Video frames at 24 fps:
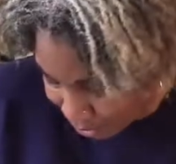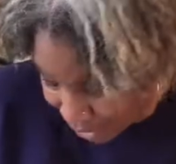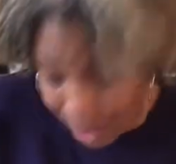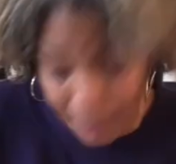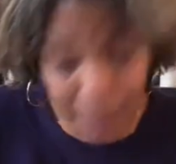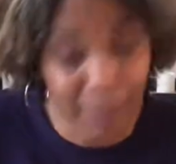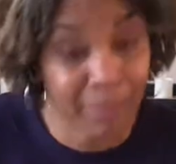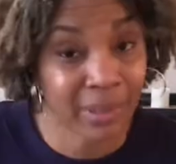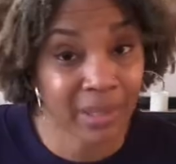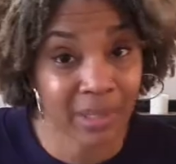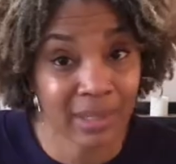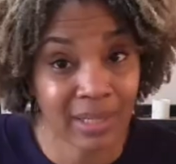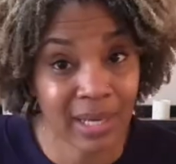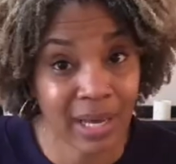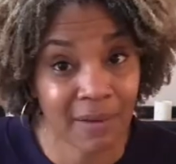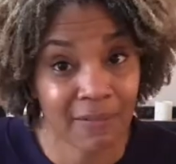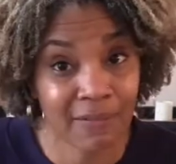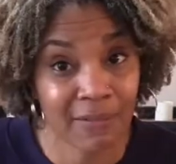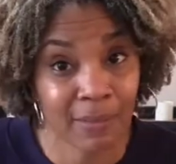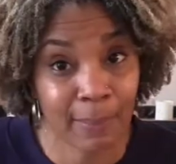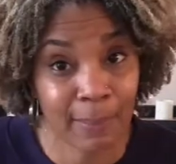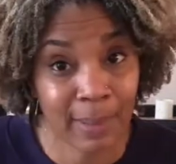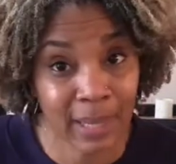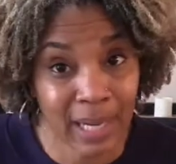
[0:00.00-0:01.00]
I bugged out
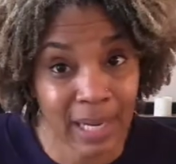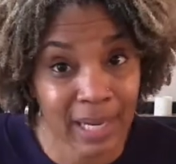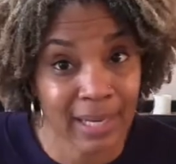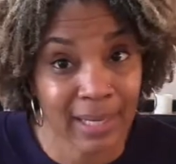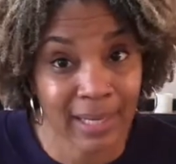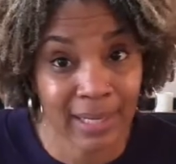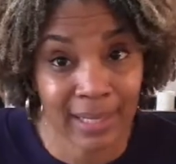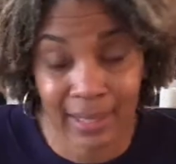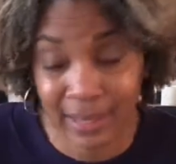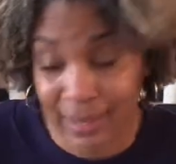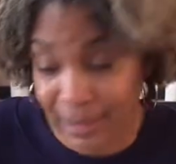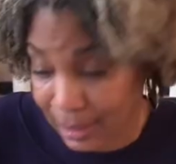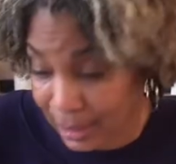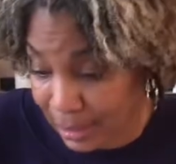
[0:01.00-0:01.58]
for buying it.